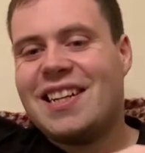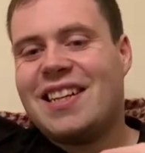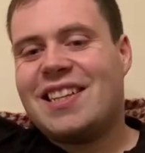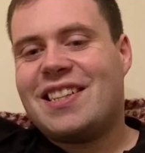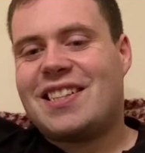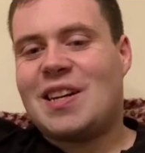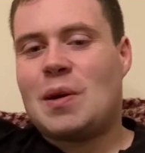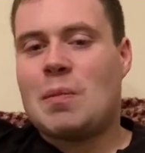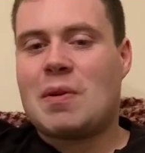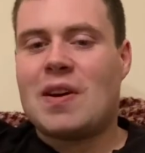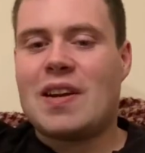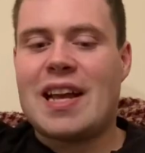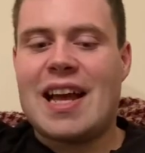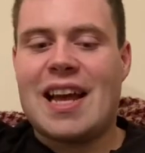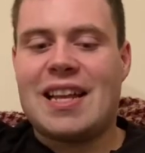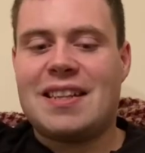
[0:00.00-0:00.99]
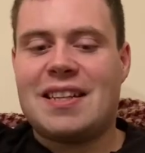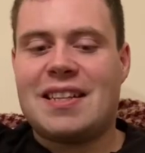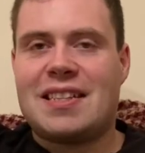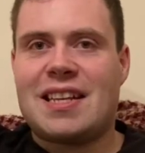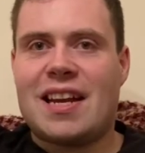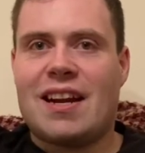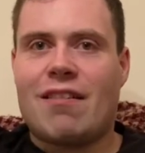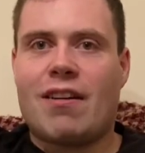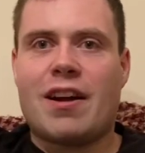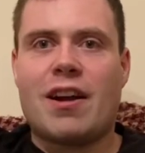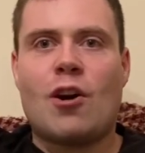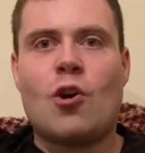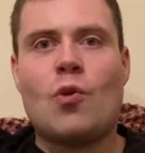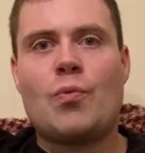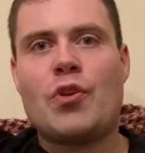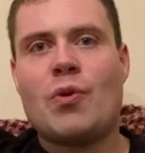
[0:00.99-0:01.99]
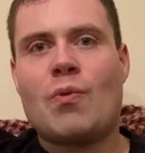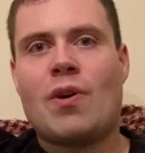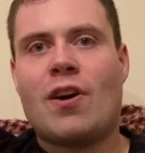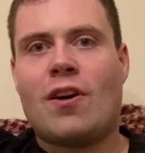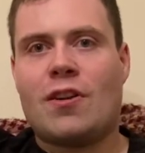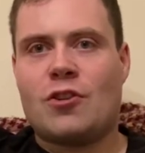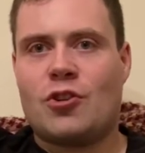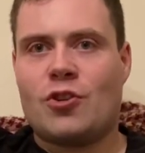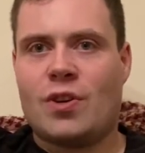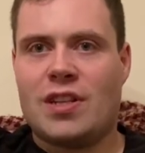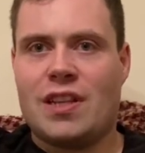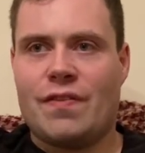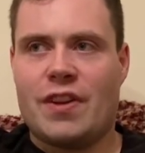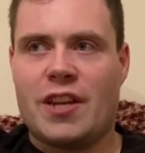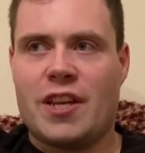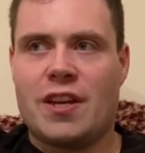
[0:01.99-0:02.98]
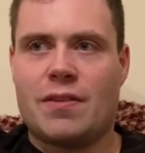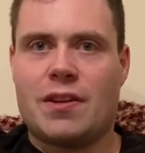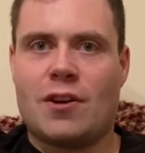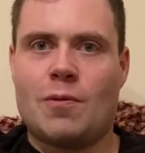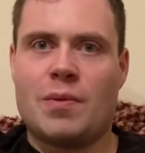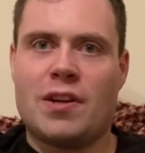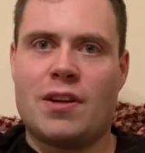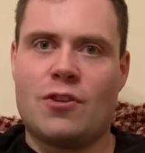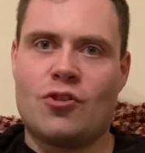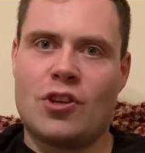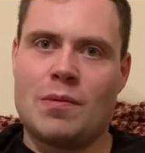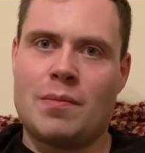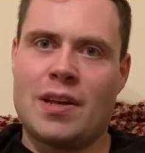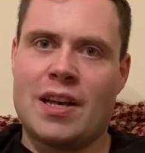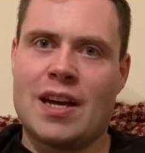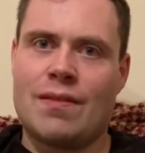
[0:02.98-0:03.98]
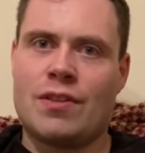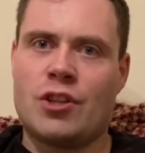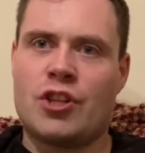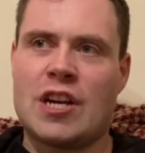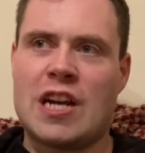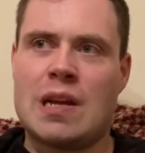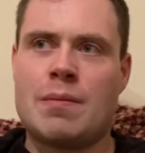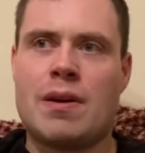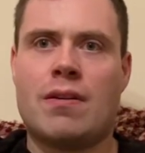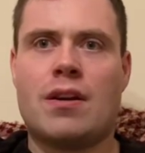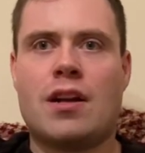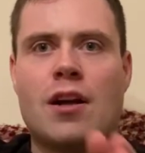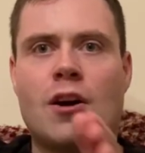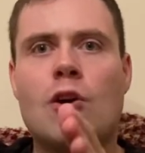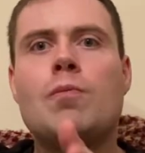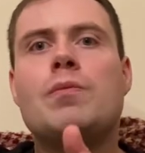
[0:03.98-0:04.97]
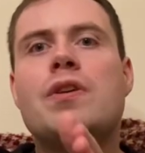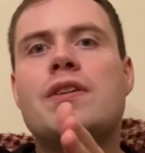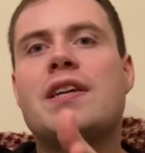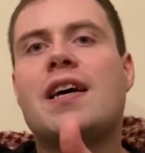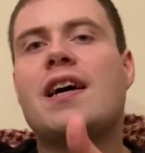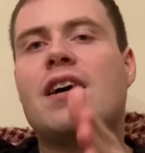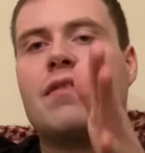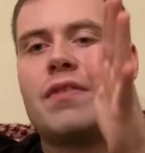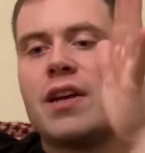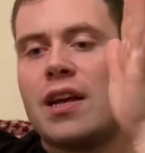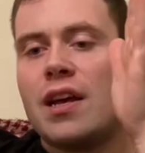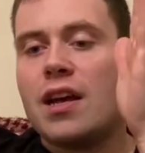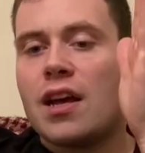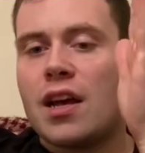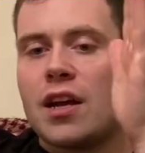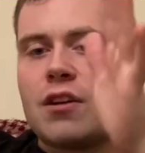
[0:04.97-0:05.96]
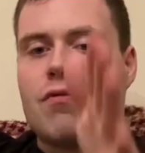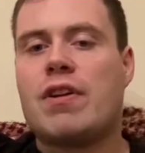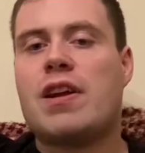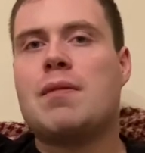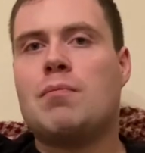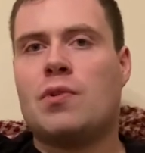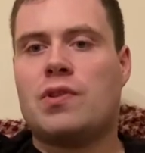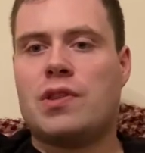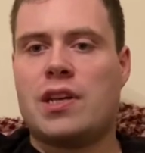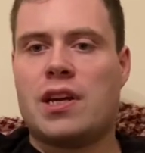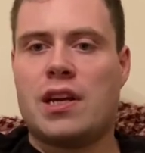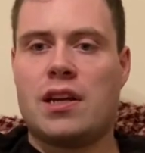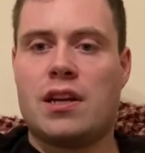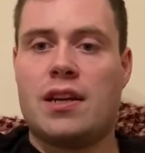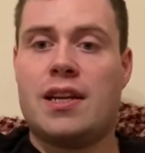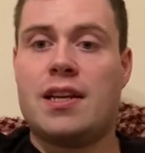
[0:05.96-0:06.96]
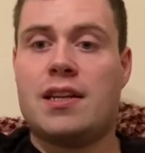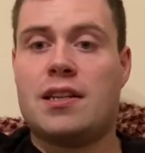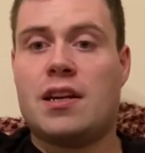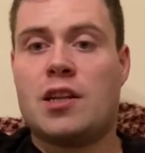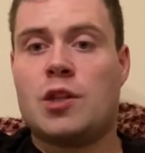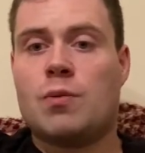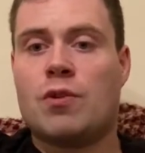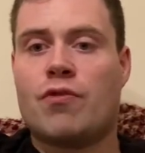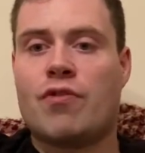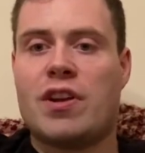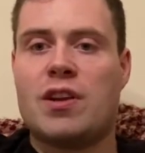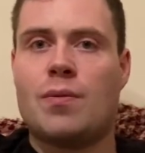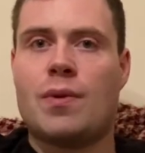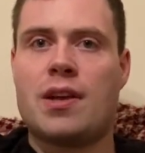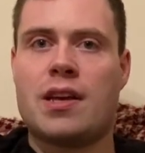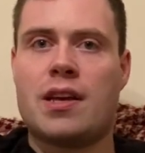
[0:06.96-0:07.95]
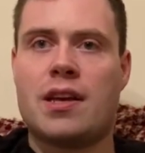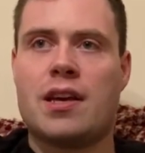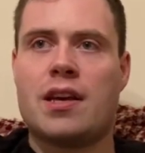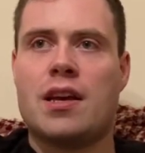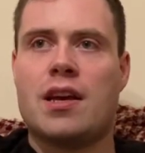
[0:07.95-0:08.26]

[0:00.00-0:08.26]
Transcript: So I'm going to end it there. I hope you all enjoyed the video. I hope you all enjoyed me having the chat about it. I hope you have a great Monday leading on to a great week.